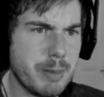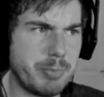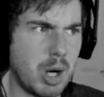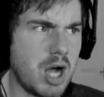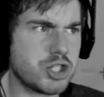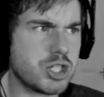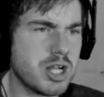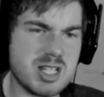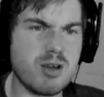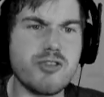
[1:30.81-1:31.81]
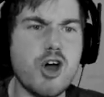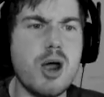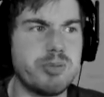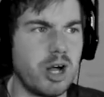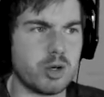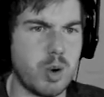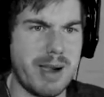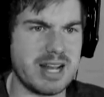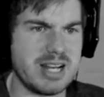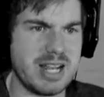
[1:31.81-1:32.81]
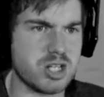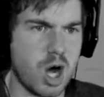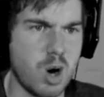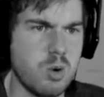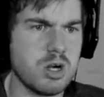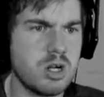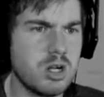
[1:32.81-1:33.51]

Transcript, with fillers: Push! Is there a third block we might need? No?